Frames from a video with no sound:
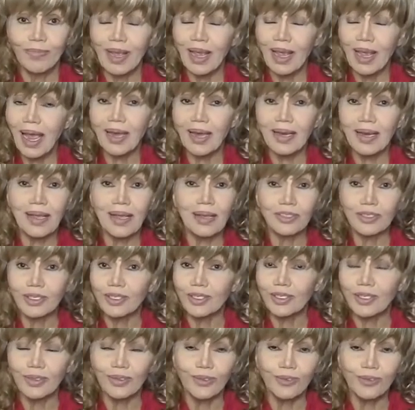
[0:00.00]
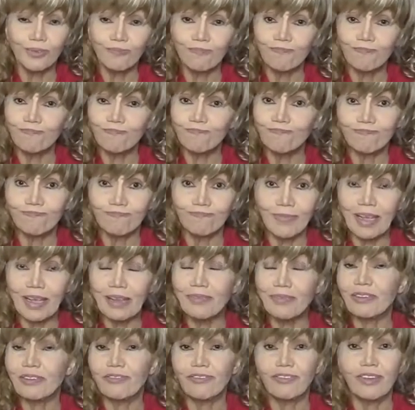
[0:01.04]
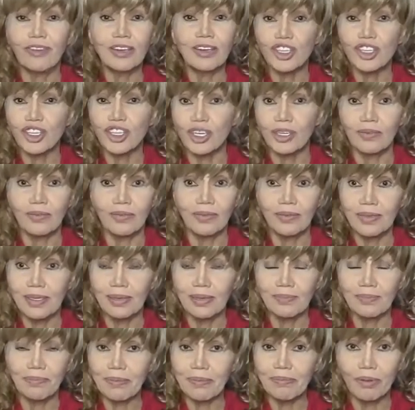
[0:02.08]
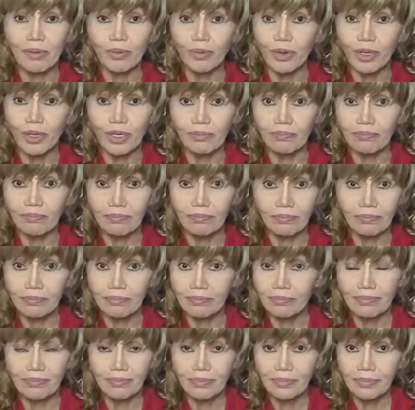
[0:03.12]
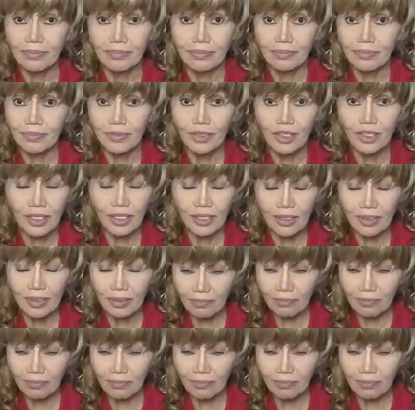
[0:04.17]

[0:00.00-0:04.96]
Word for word: unable to even function some people would just